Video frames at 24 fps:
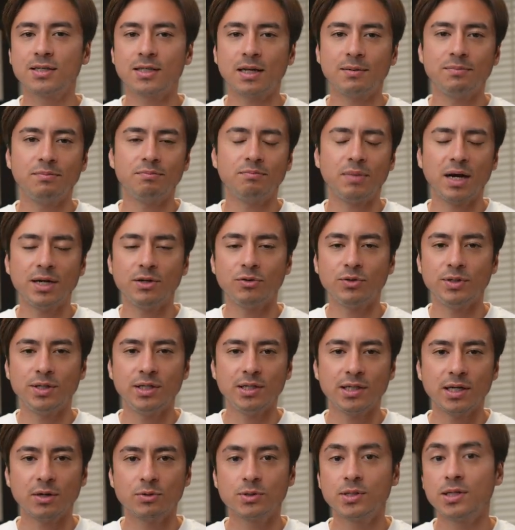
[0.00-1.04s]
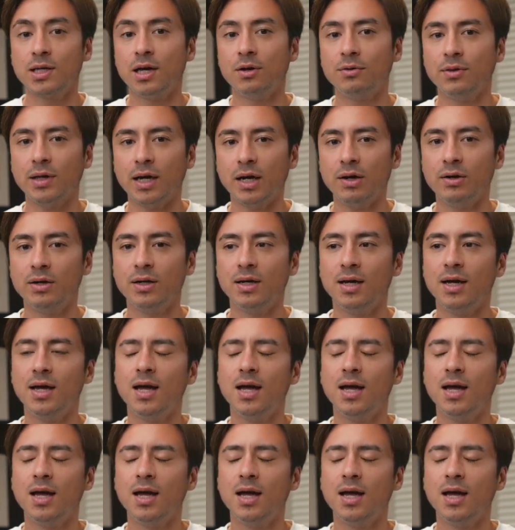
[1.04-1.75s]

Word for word: some minor details here and there,